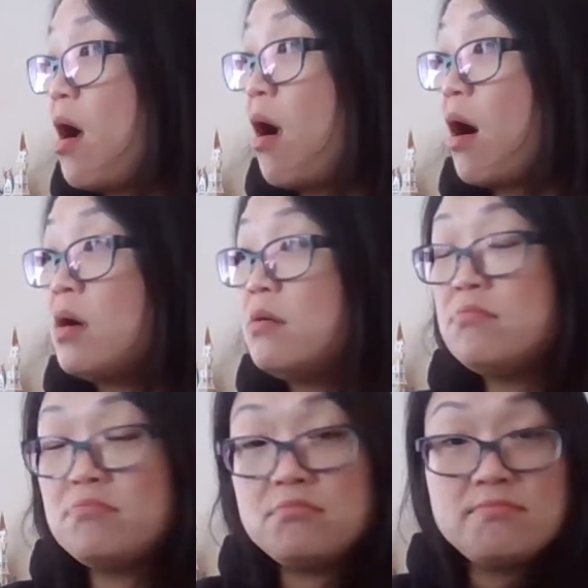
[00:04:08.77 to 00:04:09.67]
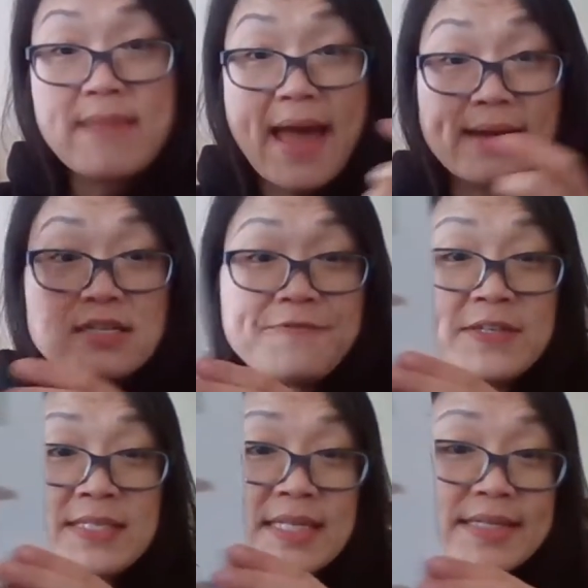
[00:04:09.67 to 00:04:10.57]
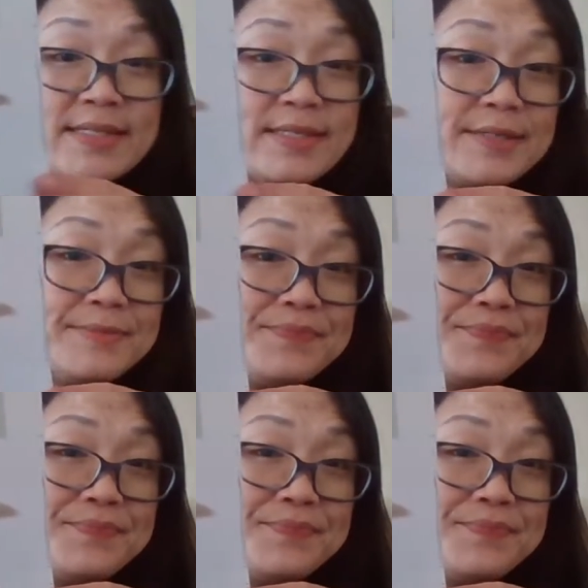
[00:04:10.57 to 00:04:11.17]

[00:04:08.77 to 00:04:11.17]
are magnificent.